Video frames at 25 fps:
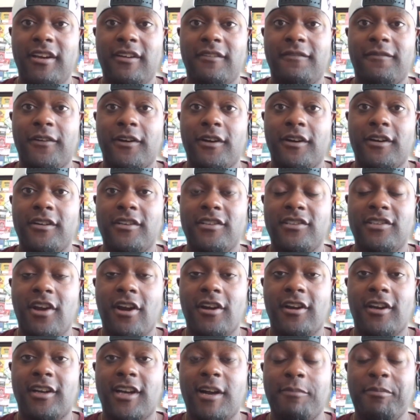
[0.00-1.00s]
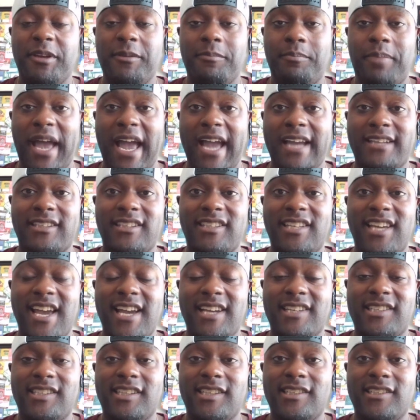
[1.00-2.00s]
for Sark coming back to
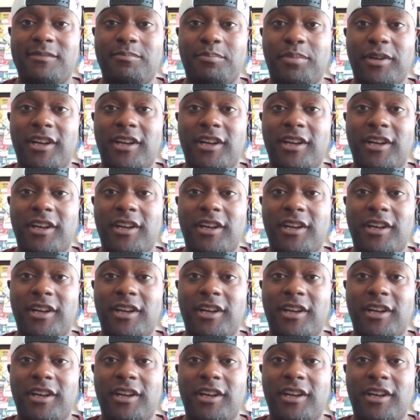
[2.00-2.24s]
Texas.